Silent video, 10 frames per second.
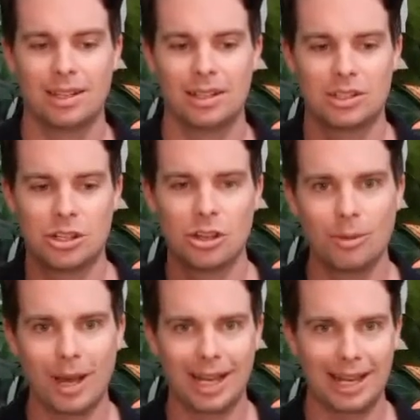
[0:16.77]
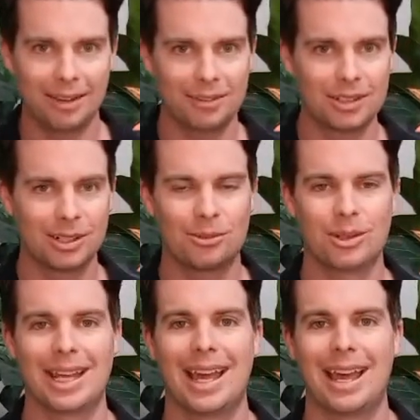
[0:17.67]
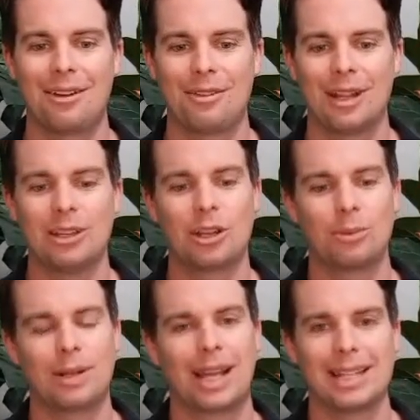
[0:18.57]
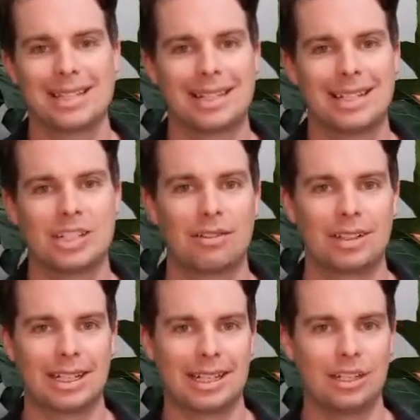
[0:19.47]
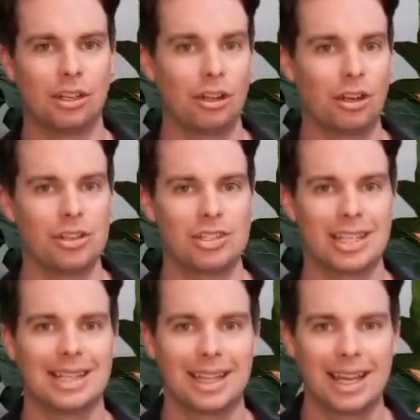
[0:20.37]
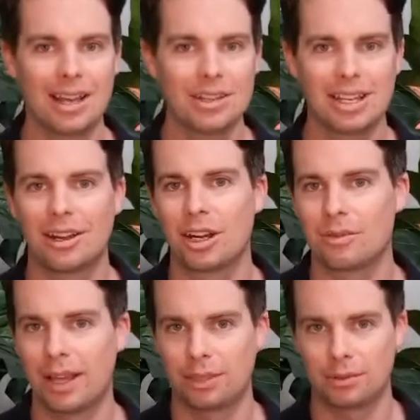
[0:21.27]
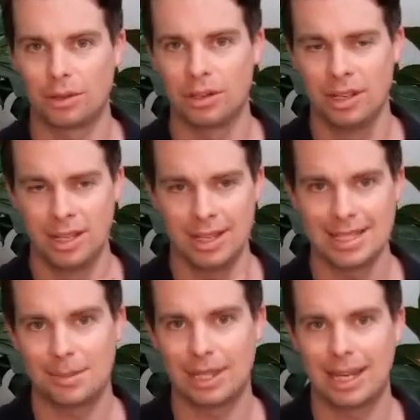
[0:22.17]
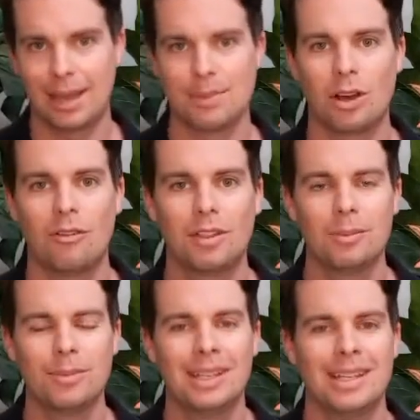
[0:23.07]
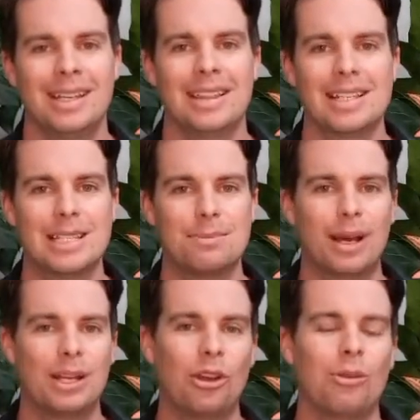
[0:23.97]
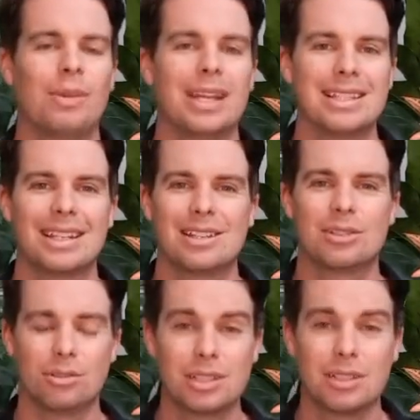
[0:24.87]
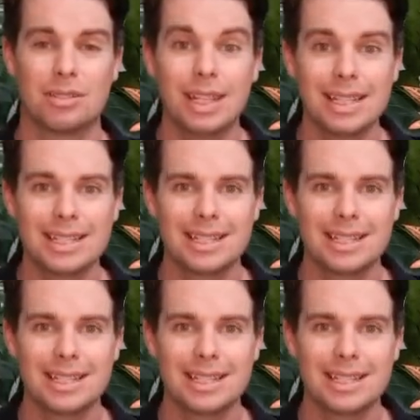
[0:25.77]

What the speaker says: To my left, we have a lot of the plants that are generally no-nos in the house, and I'm going to run through some of the names of them. This is by no means an exhaustive list.